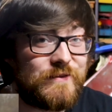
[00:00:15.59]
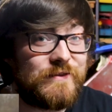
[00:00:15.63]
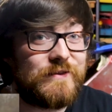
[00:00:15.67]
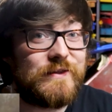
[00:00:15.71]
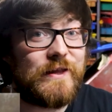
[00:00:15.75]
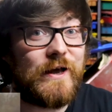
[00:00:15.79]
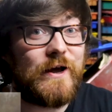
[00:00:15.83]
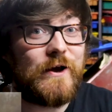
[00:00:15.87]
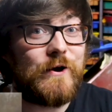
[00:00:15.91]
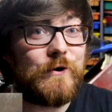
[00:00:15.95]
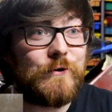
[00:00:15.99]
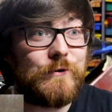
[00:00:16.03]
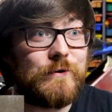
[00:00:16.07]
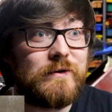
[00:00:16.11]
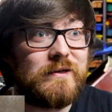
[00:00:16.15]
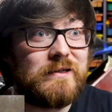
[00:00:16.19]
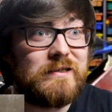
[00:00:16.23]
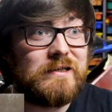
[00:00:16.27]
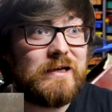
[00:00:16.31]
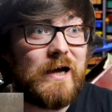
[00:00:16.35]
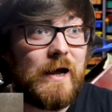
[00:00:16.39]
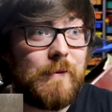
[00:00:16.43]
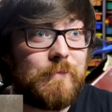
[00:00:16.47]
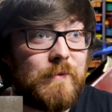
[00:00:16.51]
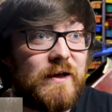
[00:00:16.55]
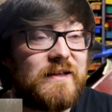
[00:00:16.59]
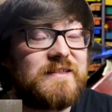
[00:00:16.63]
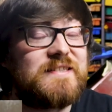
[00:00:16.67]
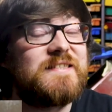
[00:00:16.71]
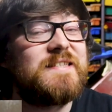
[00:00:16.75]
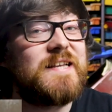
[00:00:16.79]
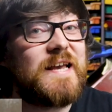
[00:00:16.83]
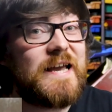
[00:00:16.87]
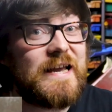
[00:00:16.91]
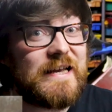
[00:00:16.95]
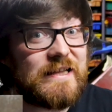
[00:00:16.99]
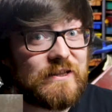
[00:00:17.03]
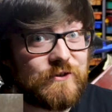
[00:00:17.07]
Now, not
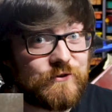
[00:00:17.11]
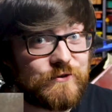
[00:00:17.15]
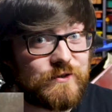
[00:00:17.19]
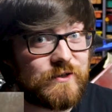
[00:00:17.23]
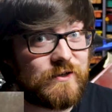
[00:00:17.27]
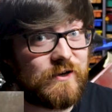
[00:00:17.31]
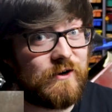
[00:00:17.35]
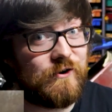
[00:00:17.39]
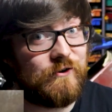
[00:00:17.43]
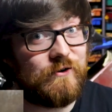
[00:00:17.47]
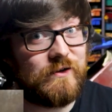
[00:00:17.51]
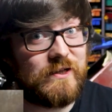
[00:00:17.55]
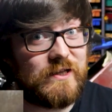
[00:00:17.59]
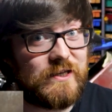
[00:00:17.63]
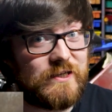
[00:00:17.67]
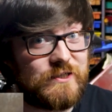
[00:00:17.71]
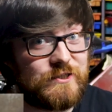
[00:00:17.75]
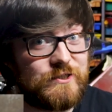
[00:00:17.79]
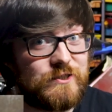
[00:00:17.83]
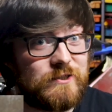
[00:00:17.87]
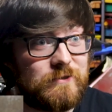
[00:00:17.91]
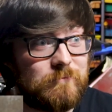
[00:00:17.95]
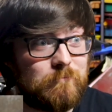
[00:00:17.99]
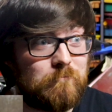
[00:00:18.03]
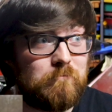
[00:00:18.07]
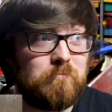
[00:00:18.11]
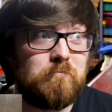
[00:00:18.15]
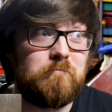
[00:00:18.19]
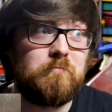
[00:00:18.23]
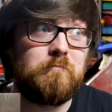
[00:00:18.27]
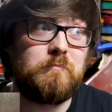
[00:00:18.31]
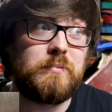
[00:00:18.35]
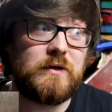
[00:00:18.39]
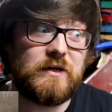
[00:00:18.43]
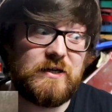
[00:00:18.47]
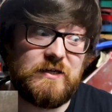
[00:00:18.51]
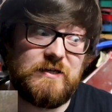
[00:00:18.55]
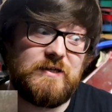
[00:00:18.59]
saying there's a correlation,
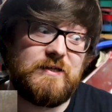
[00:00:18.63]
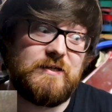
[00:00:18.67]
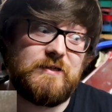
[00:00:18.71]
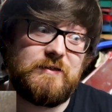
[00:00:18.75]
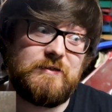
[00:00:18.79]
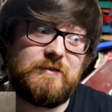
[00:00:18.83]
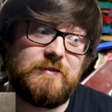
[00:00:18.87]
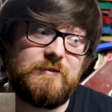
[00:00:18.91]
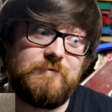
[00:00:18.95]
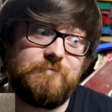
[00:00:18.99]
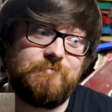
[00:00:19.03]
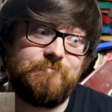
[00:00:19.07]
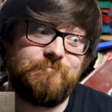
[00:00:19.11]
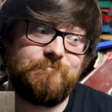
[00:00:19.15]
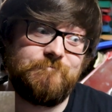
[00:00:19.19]
but